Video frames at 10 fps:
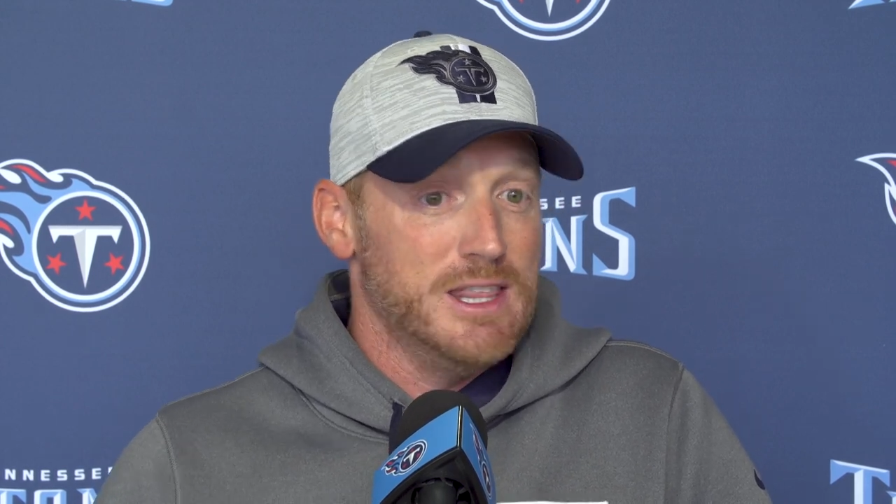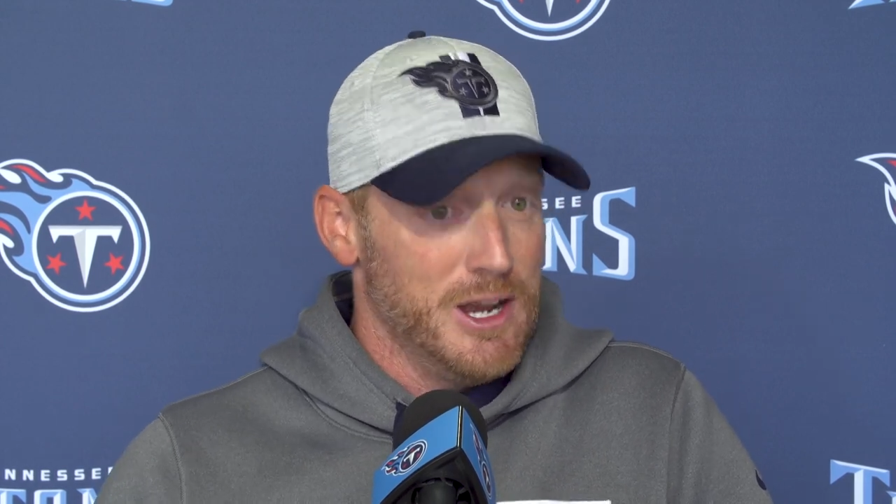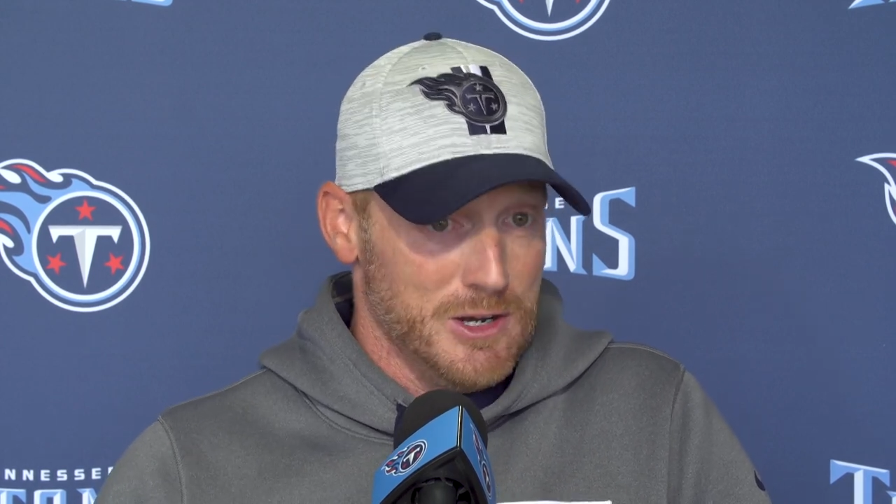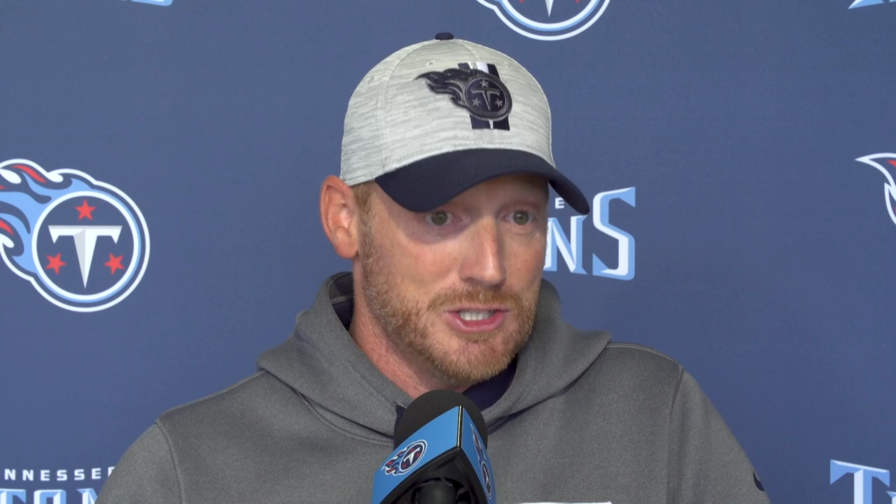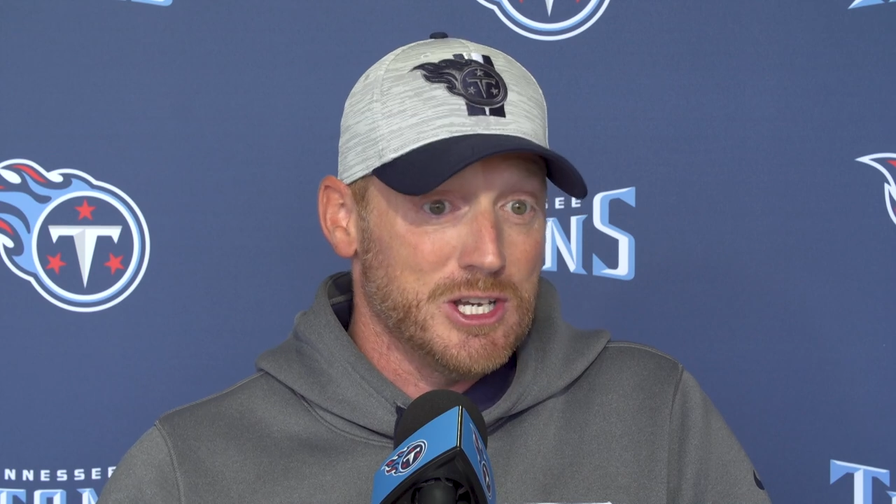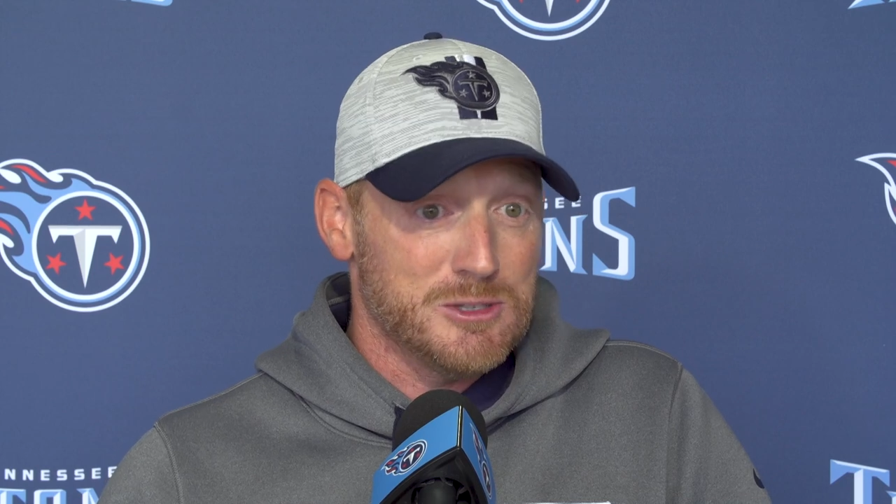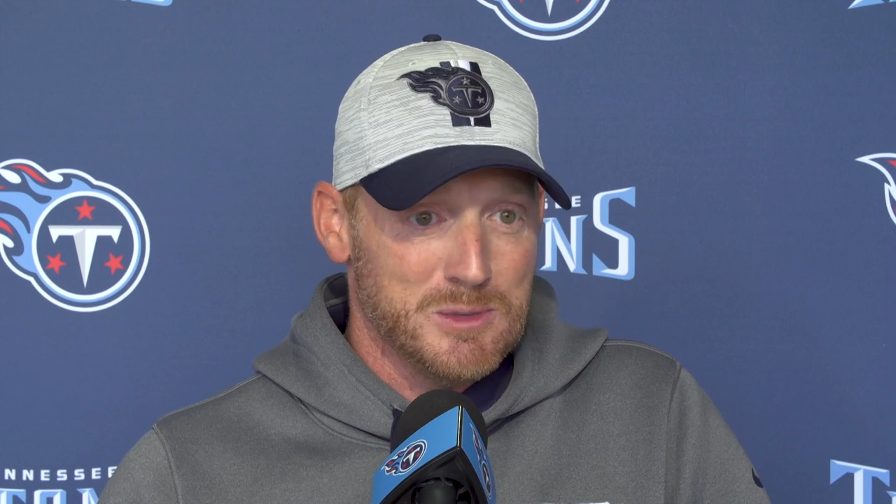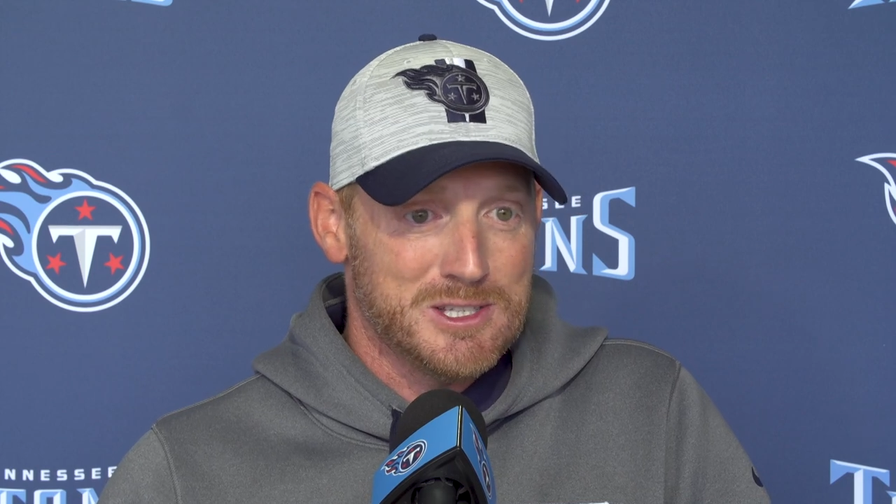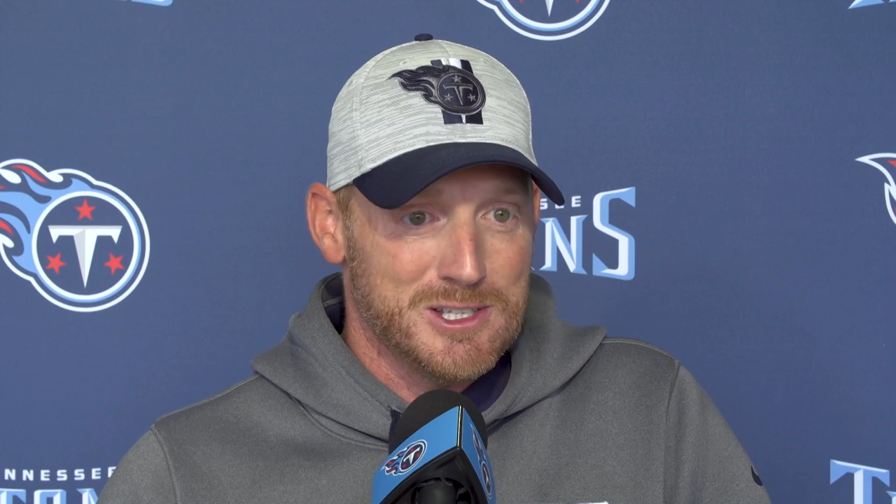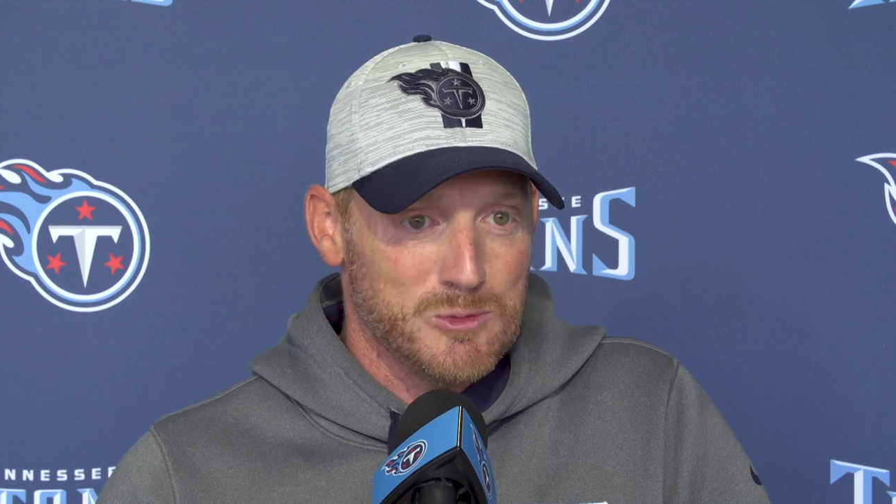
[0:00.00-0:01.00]
their
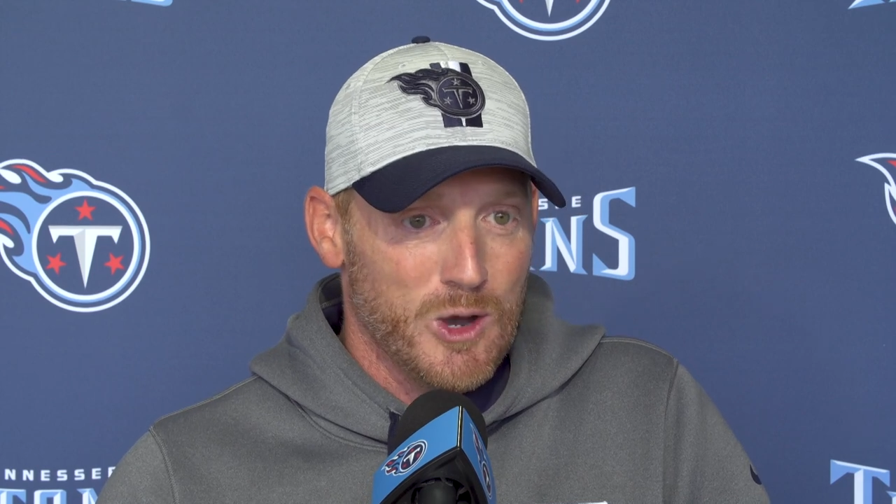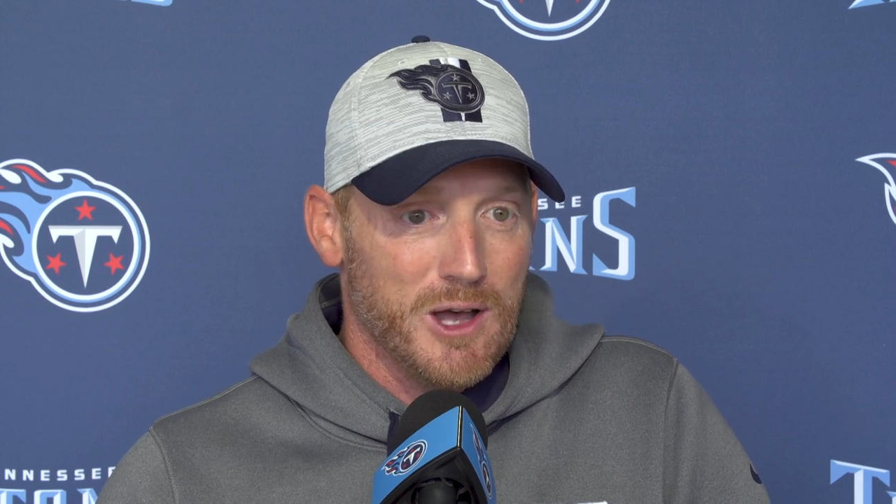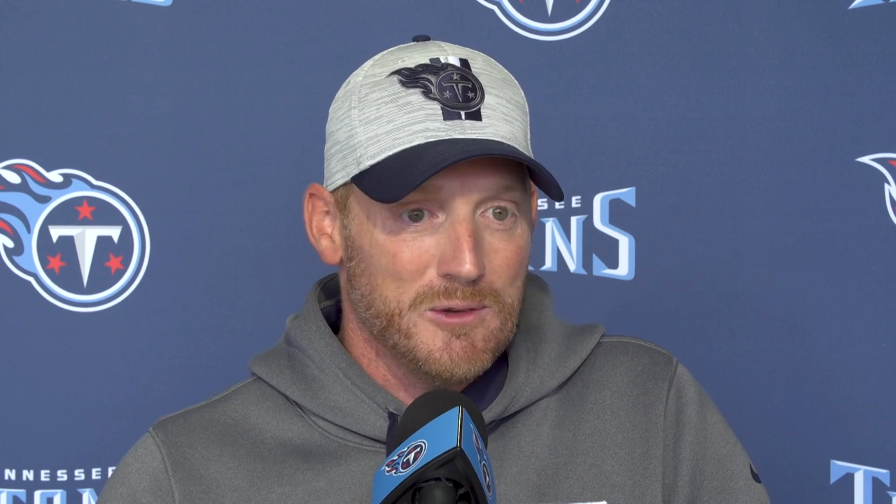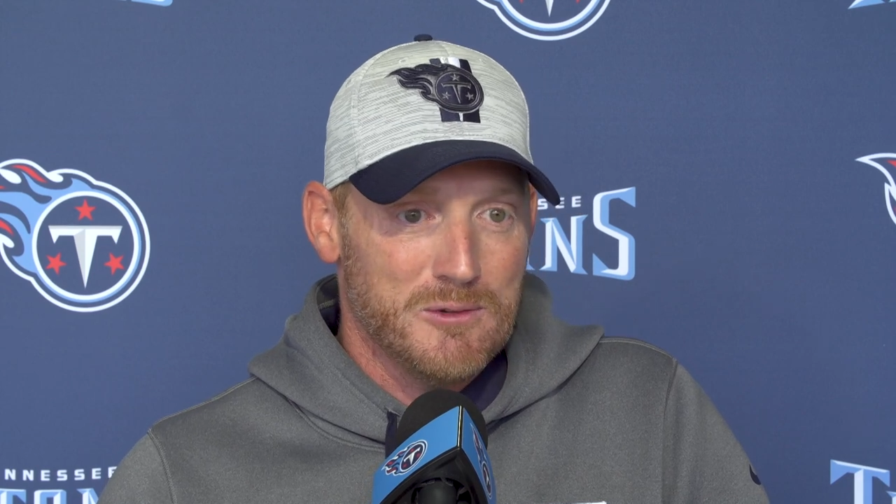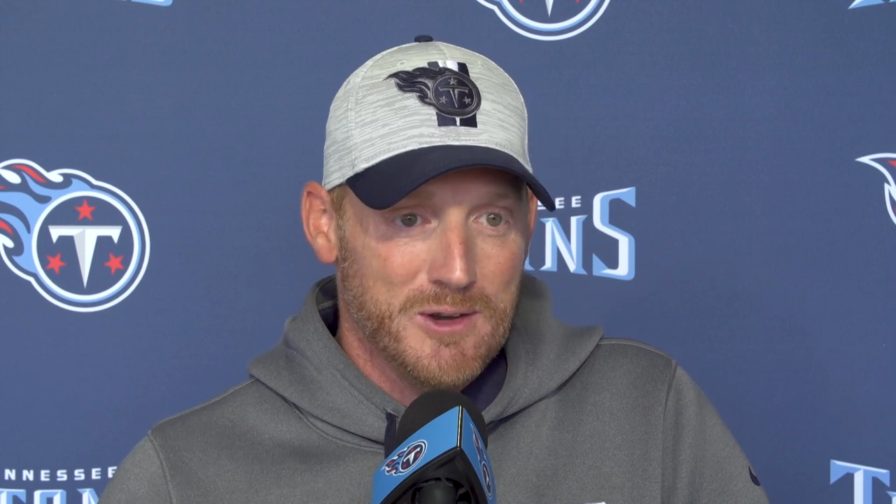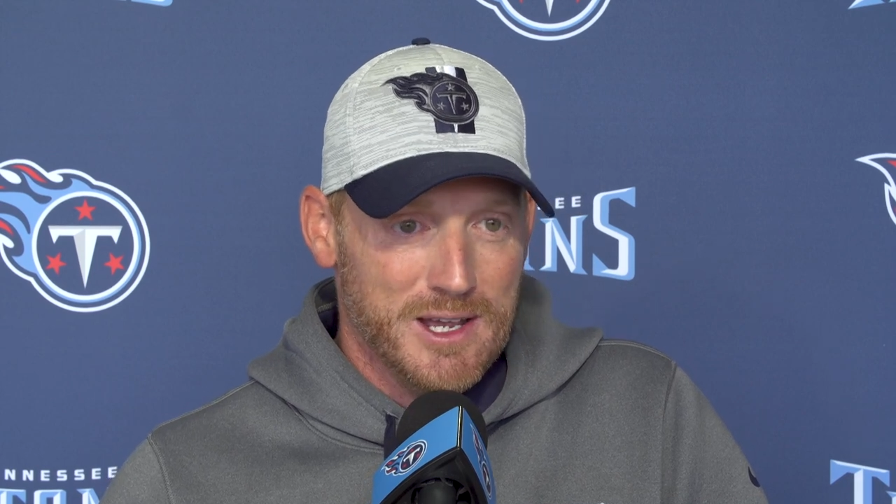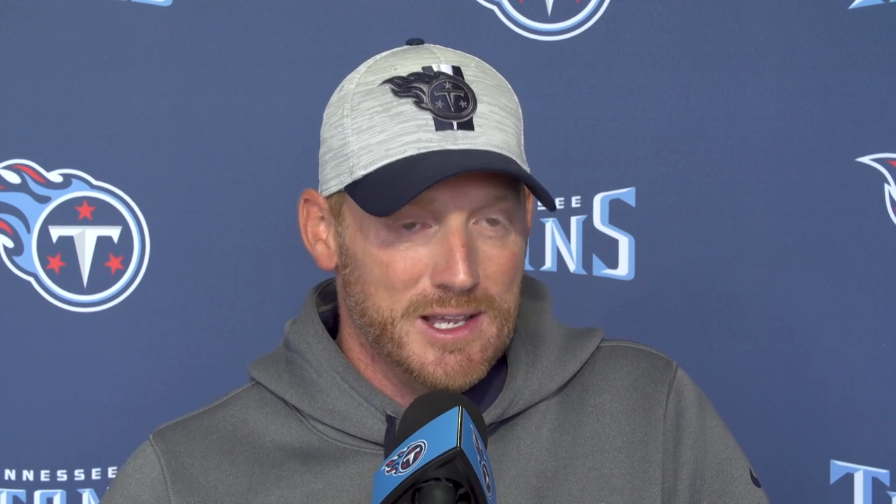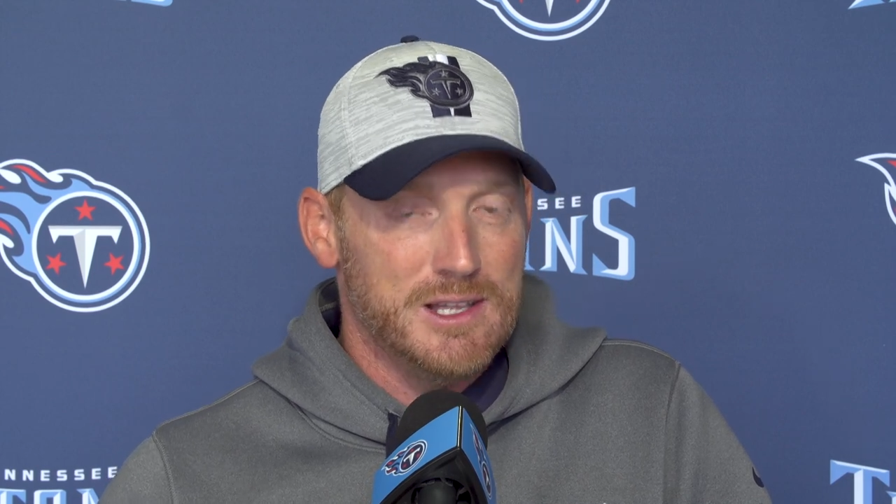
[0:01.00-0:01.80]
adjustments as well, right?